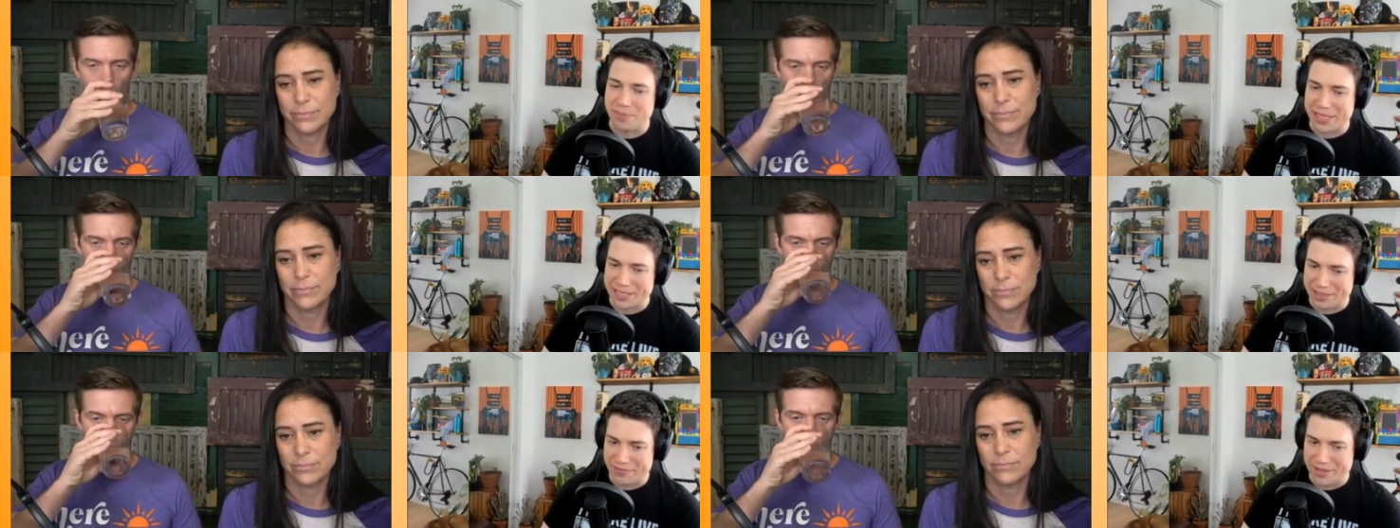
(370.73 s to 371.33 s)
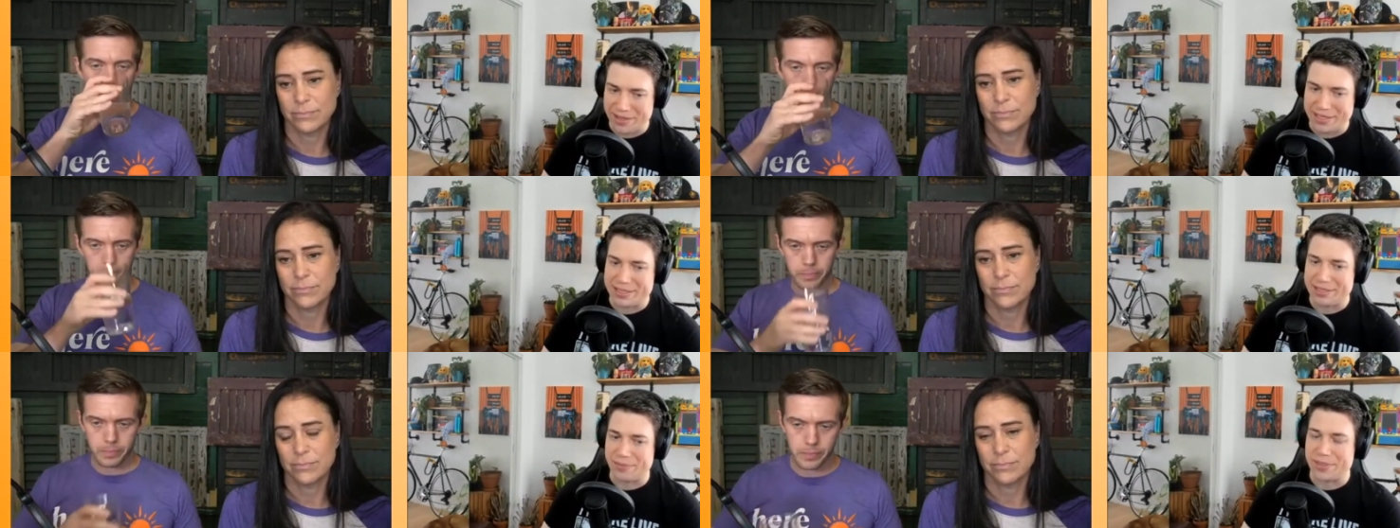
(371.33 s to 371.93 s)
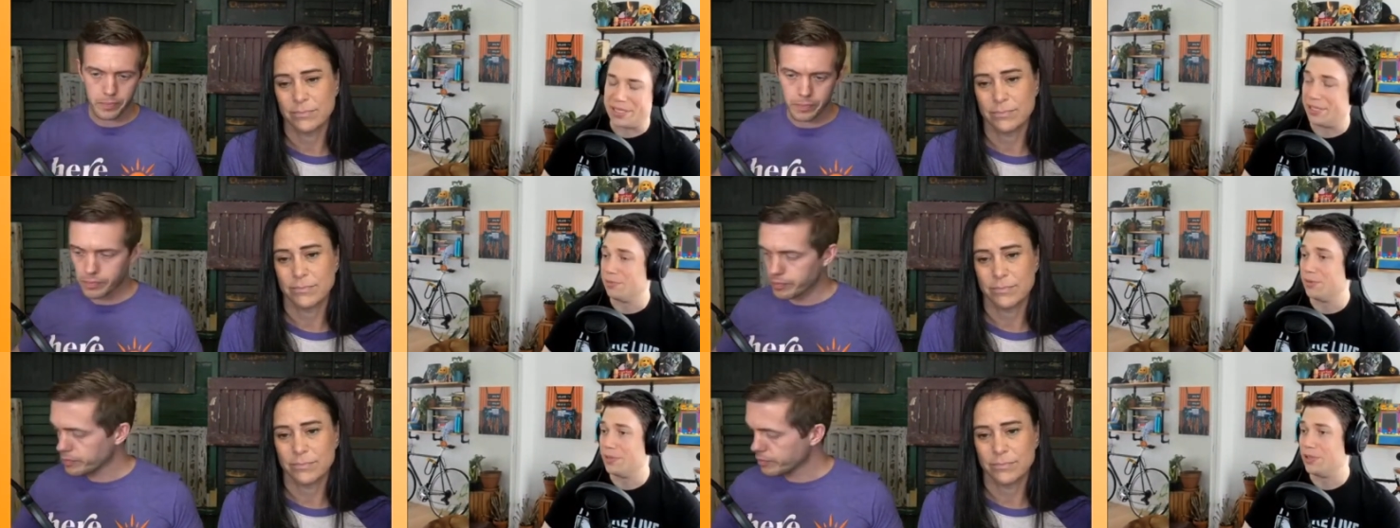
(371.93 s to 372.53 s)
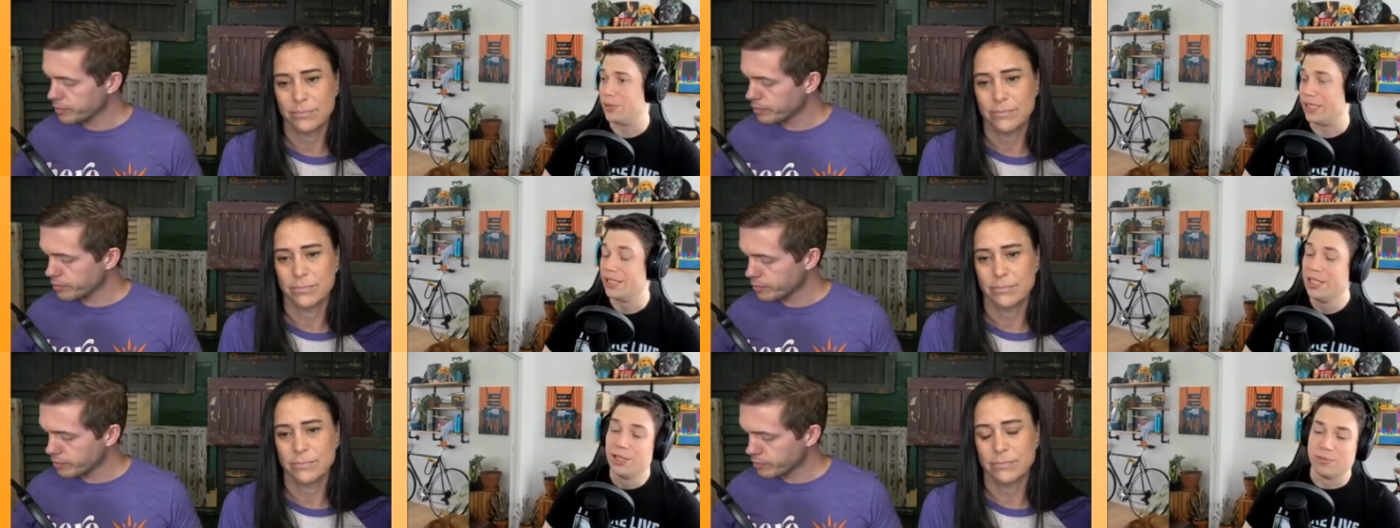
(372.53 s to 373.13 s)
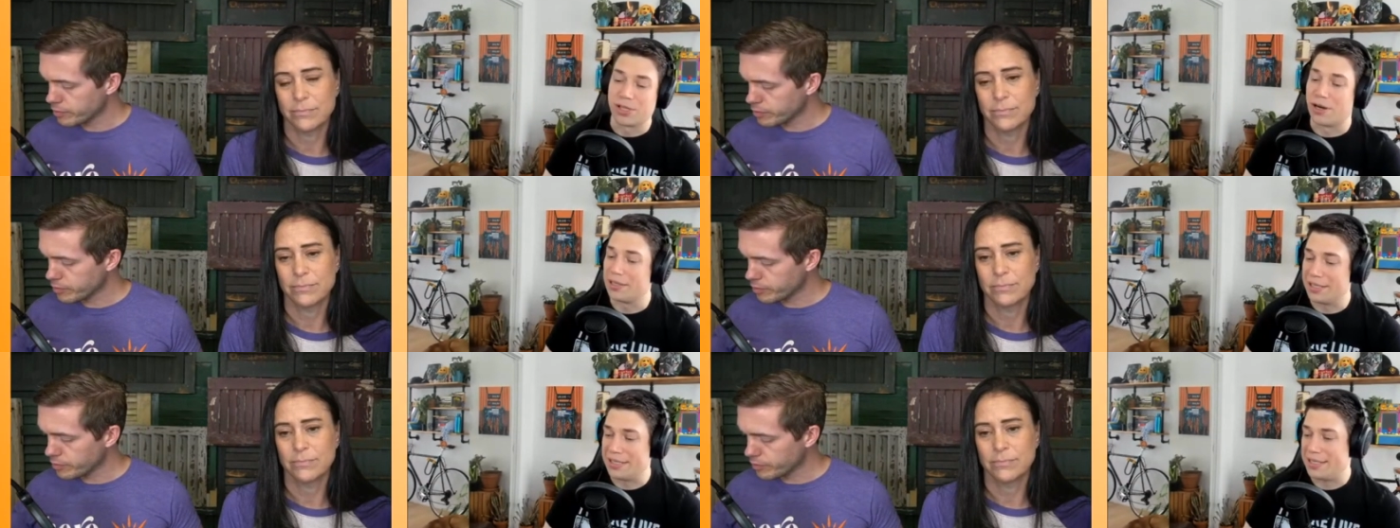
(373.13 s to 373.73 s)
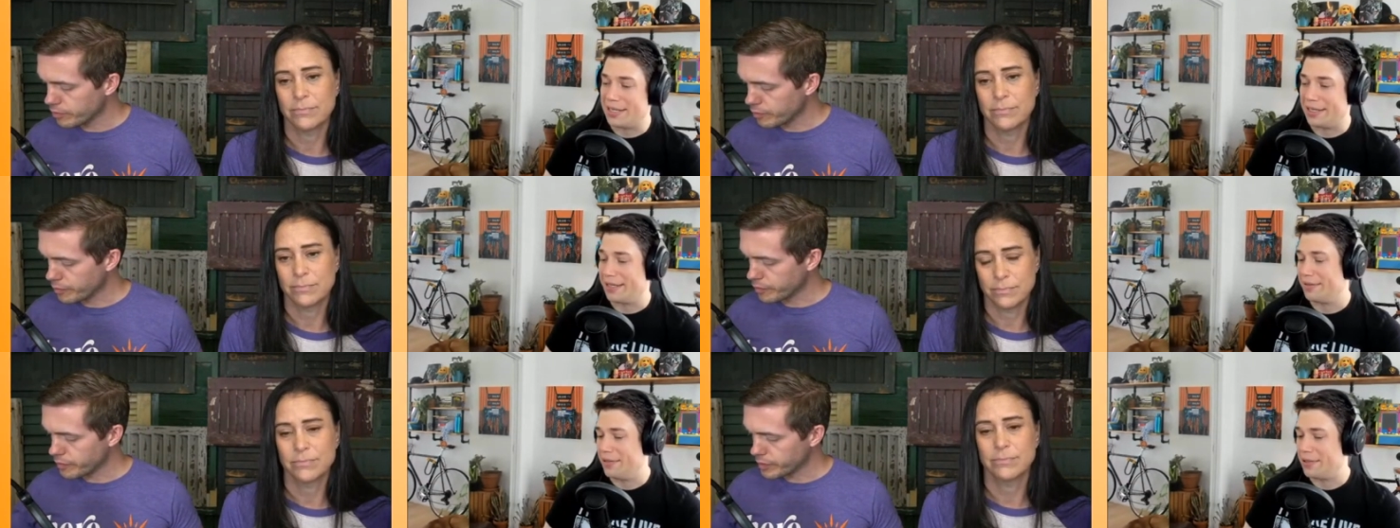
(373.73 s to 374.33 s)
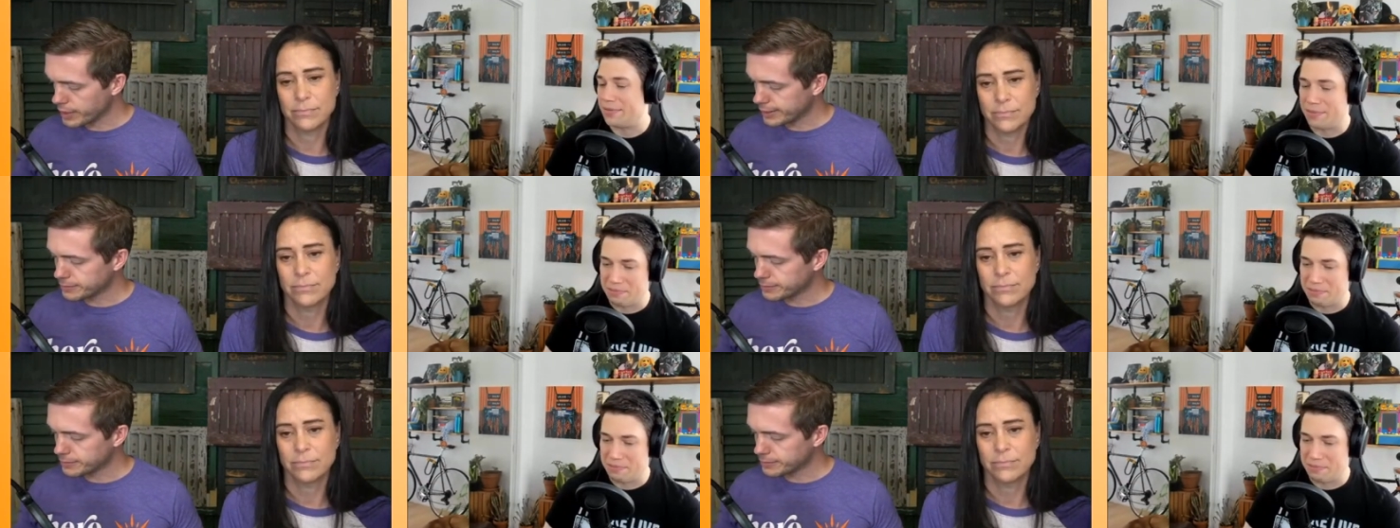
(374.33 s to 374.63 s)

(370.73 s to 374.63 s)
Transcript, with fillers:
Speaker 1: Sanders because of the things that the president would be doing regardless, like,